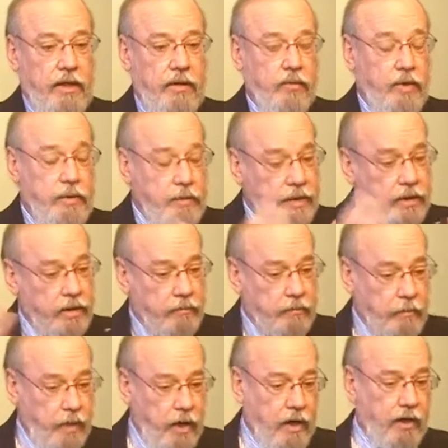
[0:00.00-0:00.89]
And we
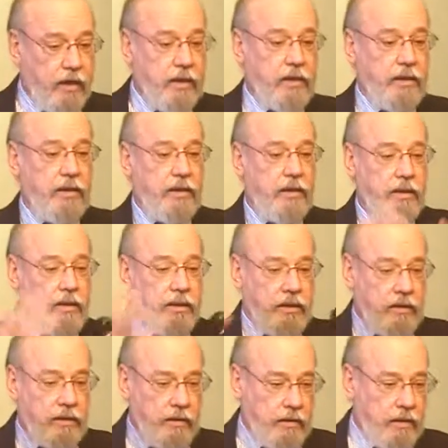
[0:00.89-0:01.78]
become part
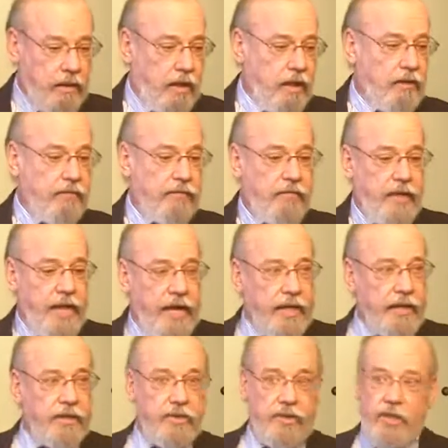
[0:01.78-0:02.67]
of
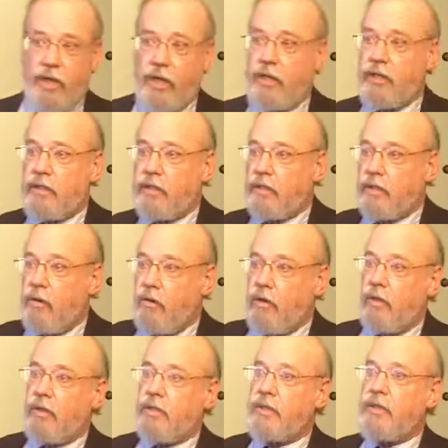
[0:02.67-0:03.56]
that giant
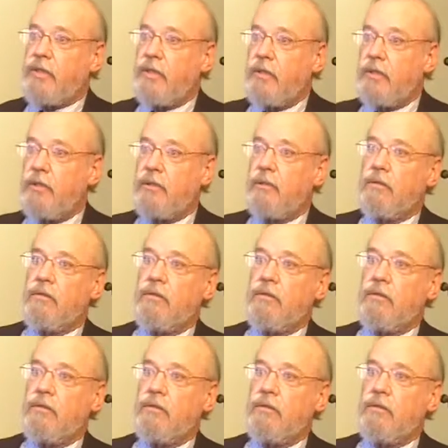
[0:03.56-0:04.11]
chorus